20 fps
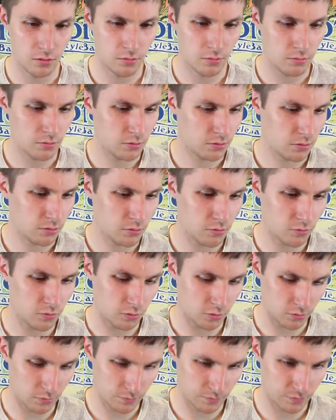
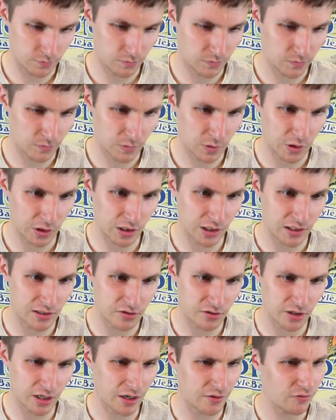Cool. I guess
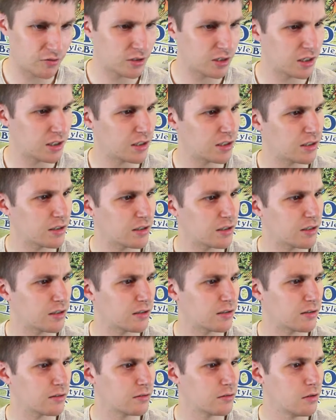they're having
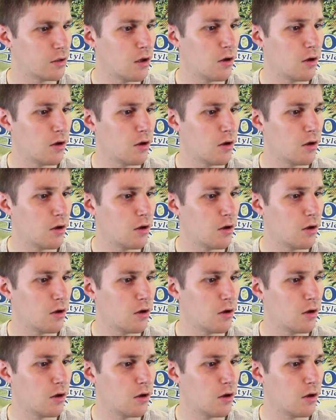a